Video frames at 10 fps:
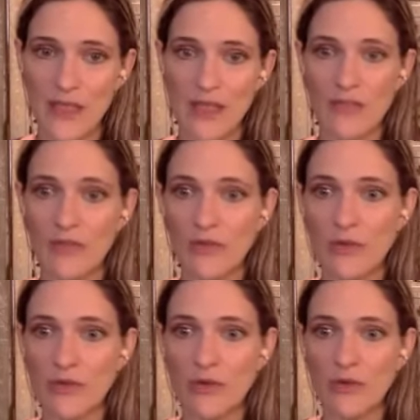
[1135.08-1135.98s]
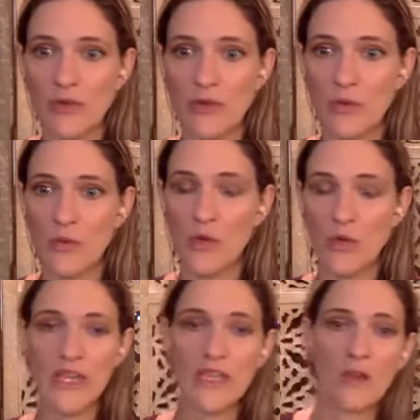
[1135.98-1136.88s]
If you're
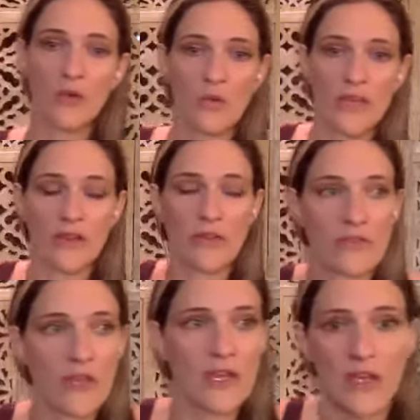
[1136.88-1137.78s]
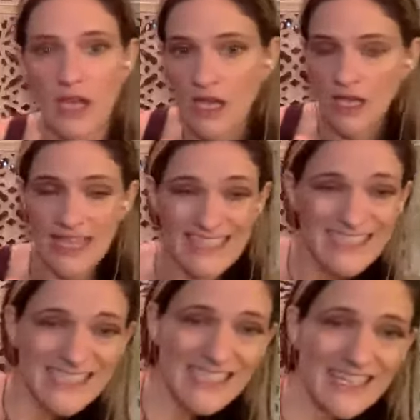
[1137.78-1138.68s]
working with
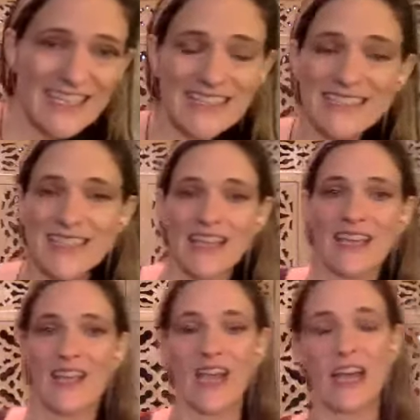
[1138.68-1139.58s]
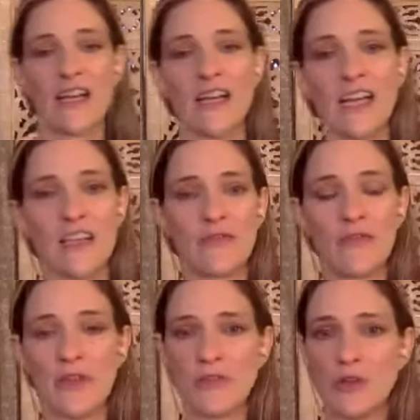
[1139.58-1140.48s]
entities,
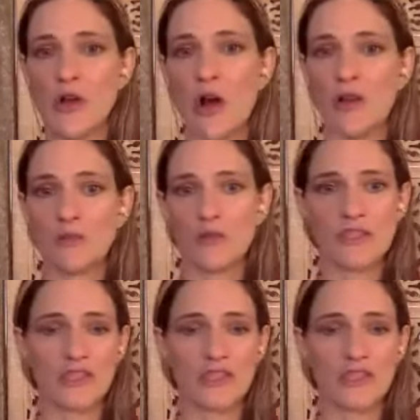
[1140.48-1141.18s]
if you're called more into